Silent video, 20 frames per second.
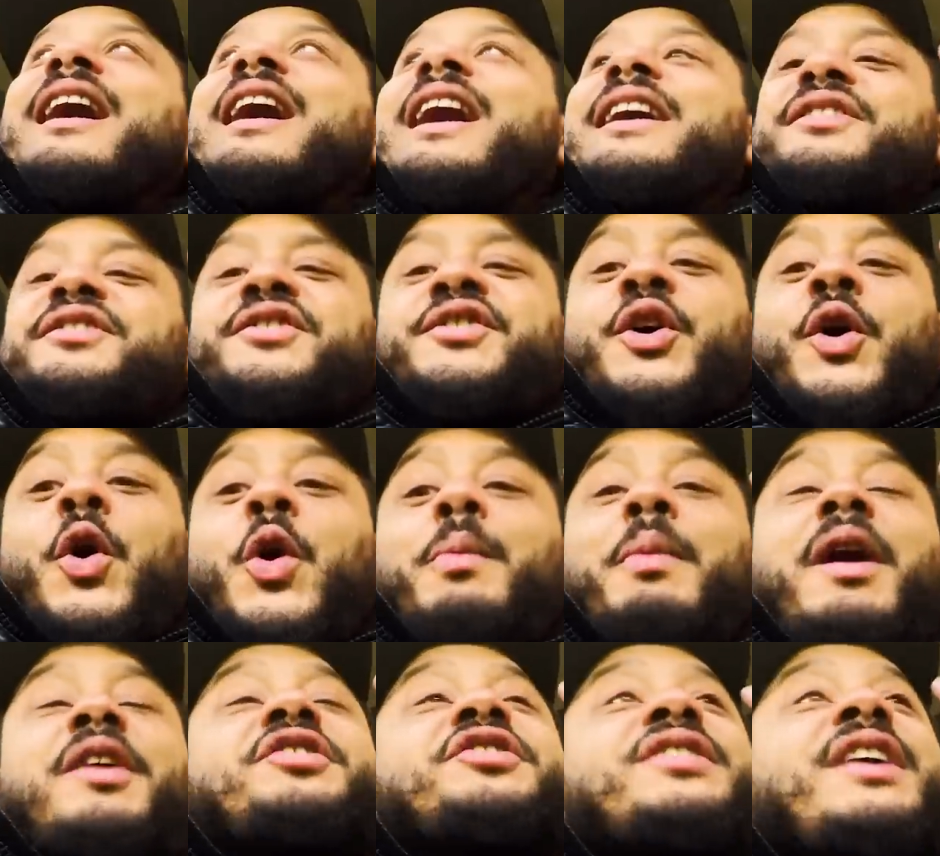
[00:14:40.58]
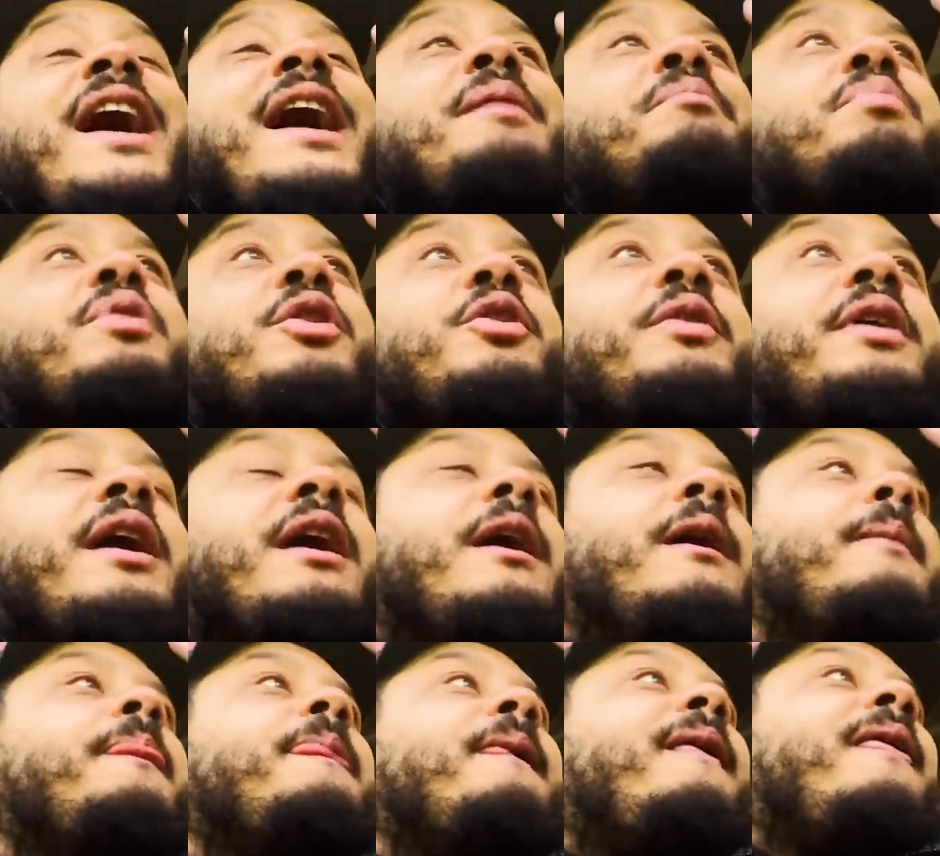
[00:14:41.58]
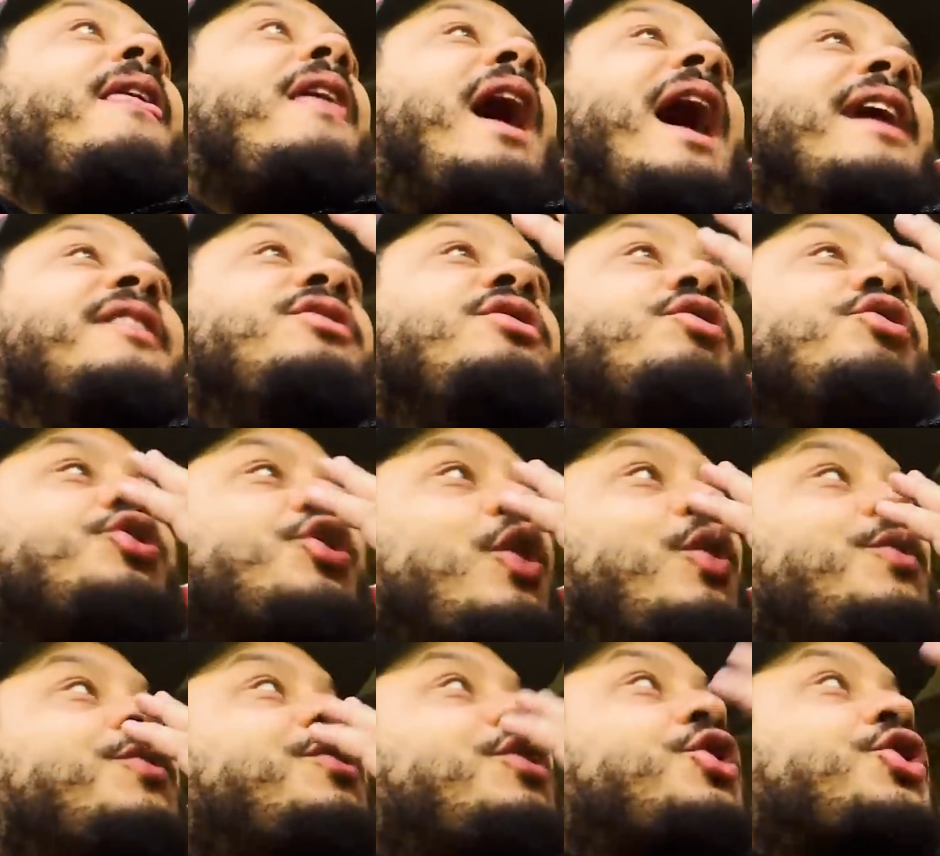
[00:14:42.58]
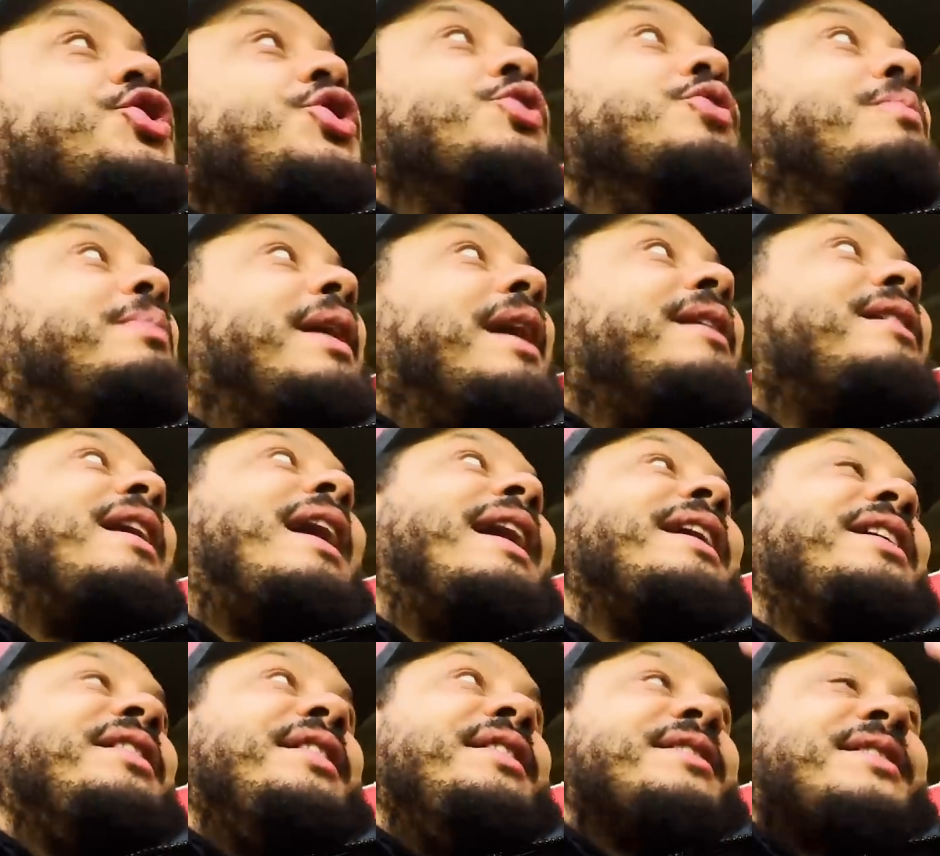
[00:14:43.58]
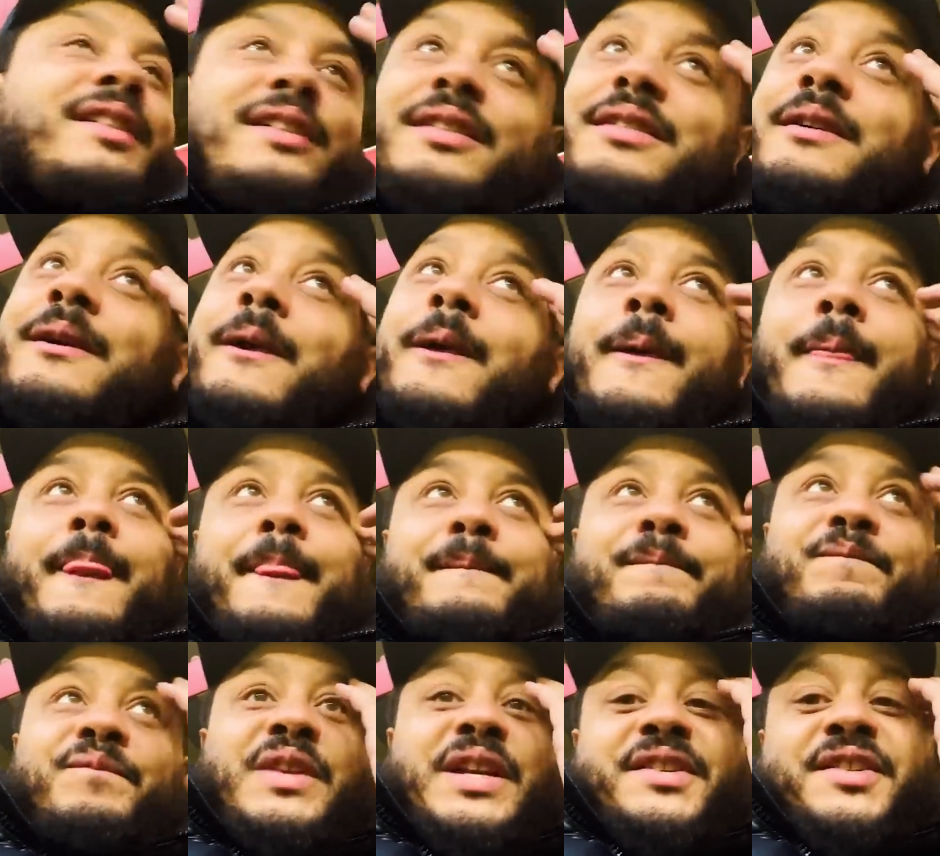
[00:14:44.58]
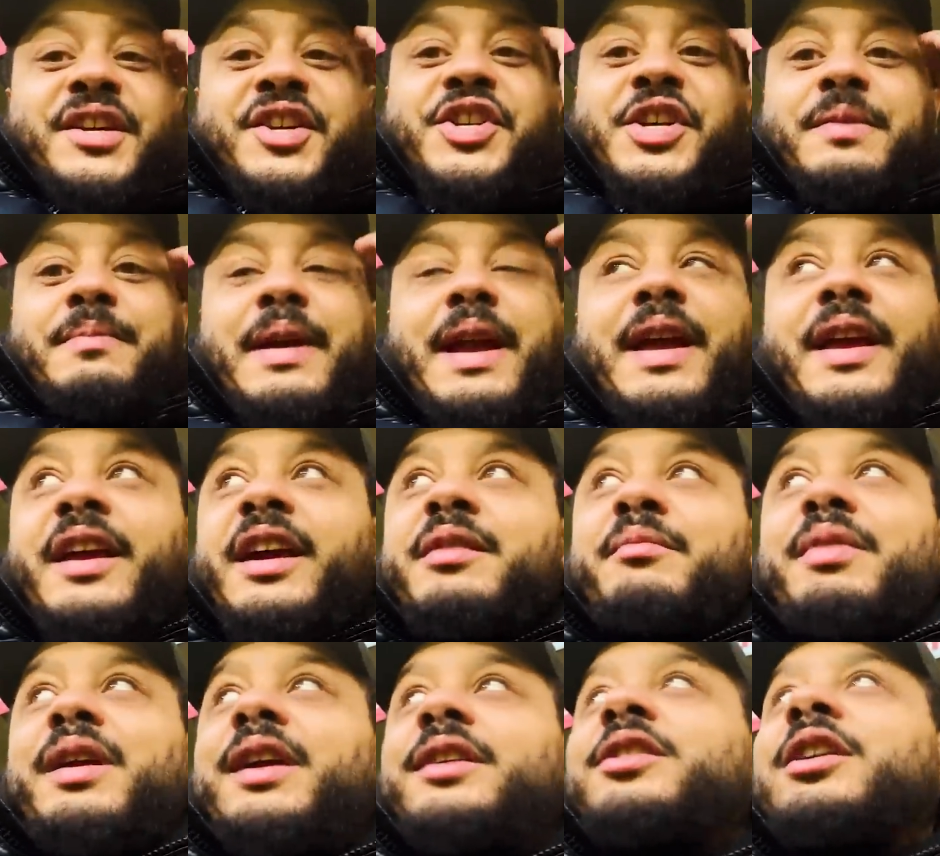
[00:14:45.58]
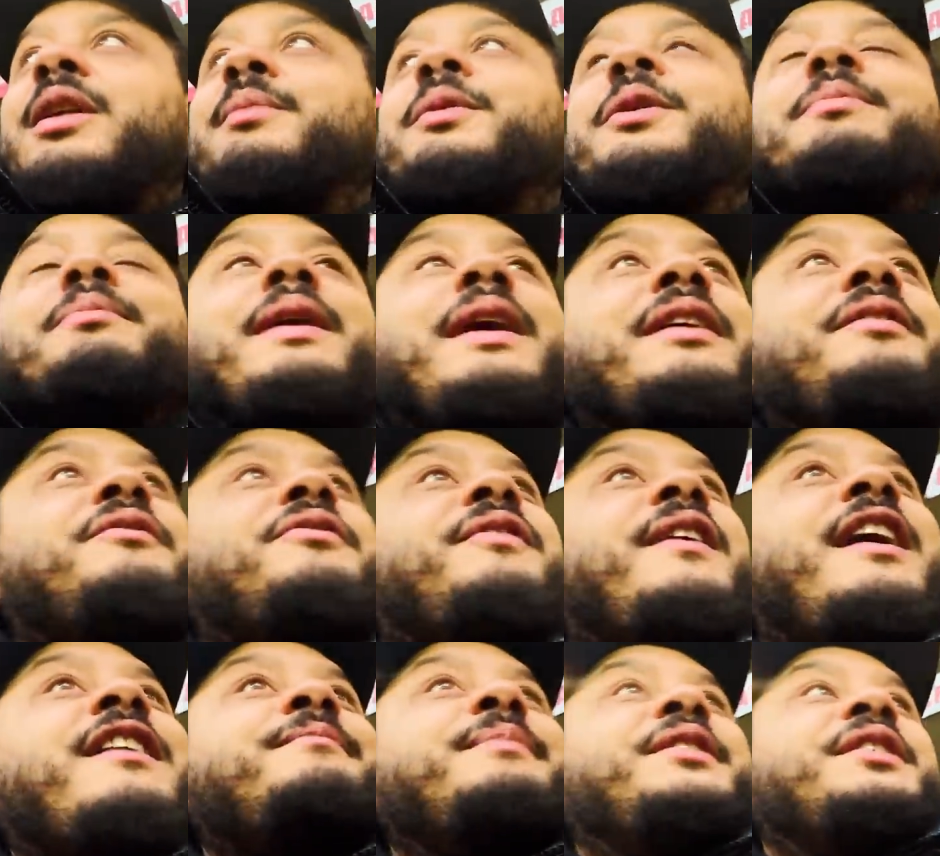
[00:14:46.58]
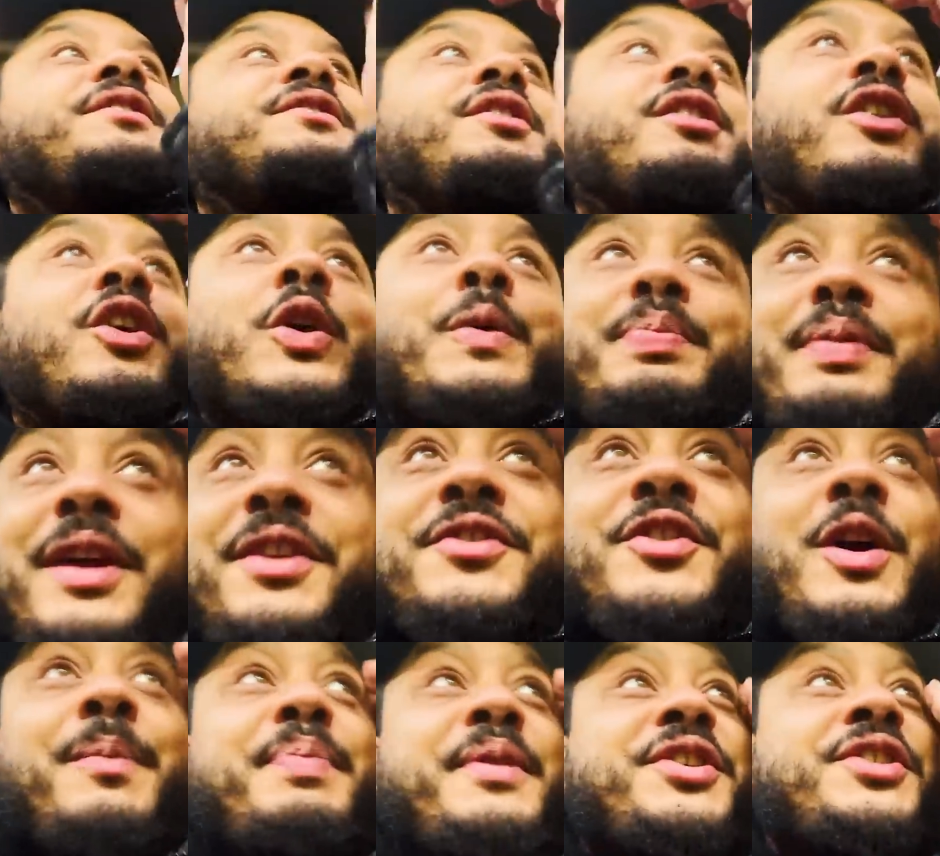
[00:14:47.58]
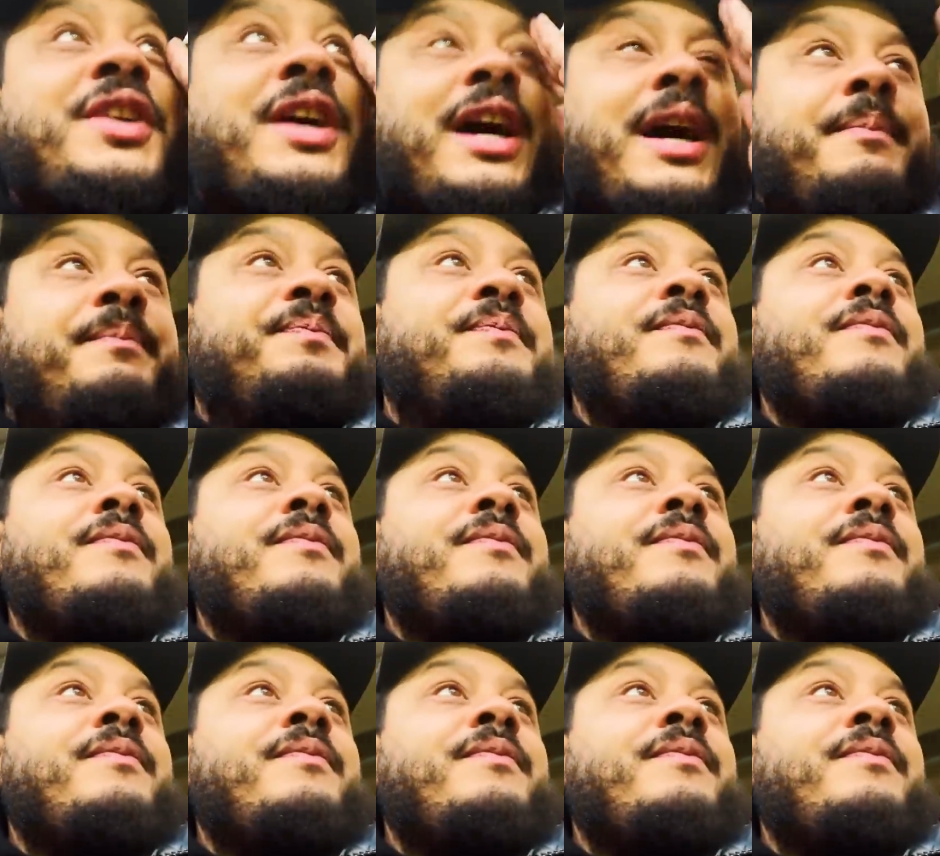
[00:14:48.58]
had so much time, bro, yeah. And you chose to shoot, blood. Like, you need to decision making, blood. Come on, man. 5 minutes to go plus stoppage time.